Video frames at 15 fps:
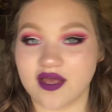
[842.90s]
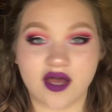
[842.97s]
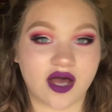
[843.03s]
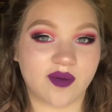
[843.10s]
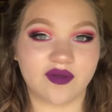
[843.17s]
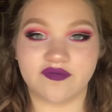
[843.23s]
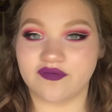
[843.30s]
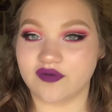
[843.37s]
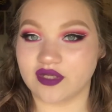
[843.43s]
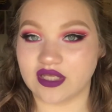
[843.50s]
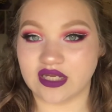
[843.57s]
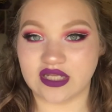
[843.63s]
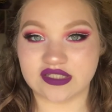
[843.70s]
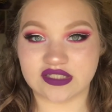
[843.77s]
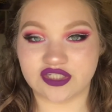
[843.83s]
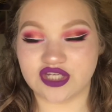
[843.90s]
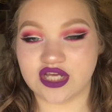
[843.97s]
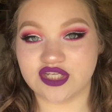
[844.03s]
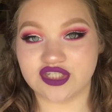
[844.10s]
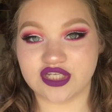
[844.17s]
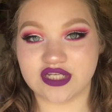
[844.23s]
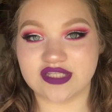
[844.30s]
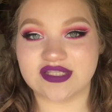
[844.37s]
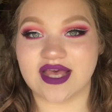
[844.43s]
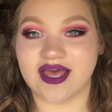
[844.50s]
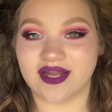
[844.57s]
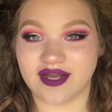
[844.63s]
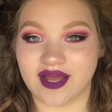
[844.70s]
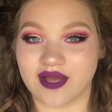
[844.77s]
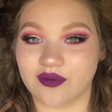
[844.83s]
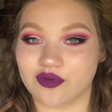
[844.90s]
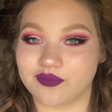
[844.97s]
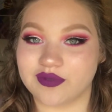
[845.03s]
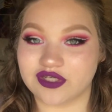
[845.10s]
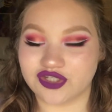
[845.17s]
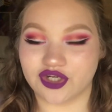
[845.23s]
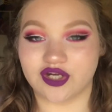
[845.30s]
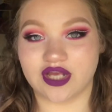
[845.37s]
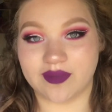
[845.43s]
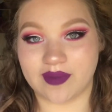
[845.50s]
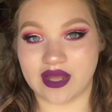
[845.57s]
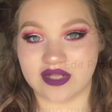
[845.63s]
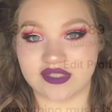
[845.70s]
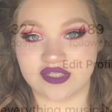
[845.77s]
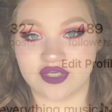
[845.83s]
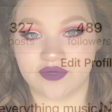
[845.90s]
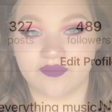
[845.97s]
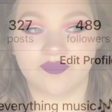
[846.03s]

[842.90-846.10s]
comment for any suggestions, and I will be sure to get back to you.